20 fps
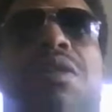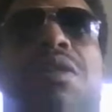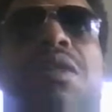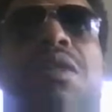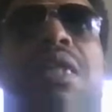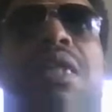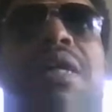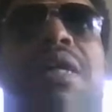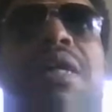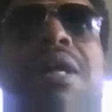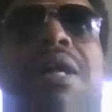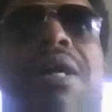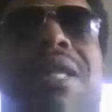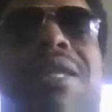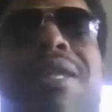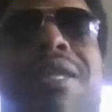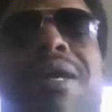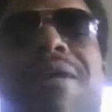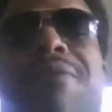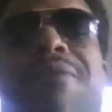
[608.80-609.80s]
Now,
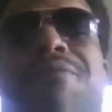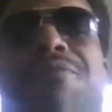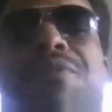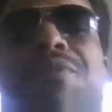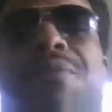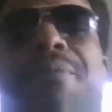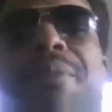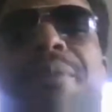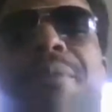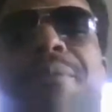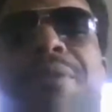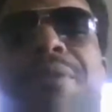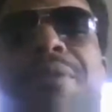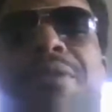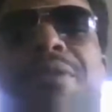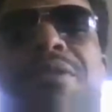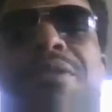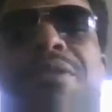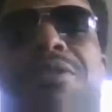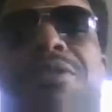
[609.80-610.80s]
I'd like for my
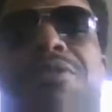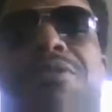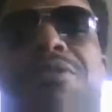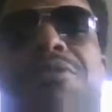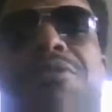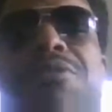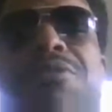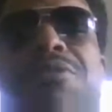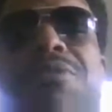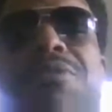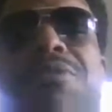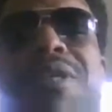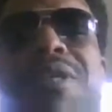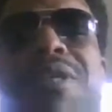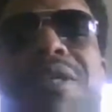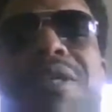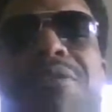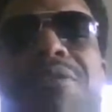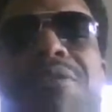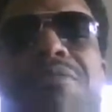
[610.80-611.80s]
mixing engineer to
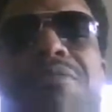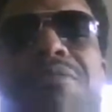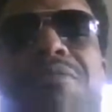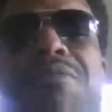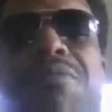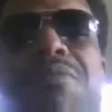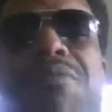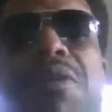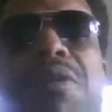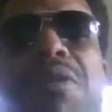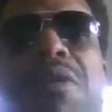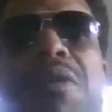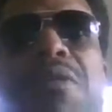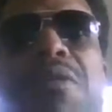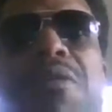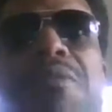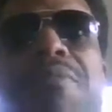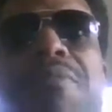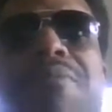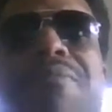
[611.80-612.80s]
create
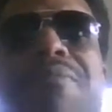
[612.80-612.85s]
um,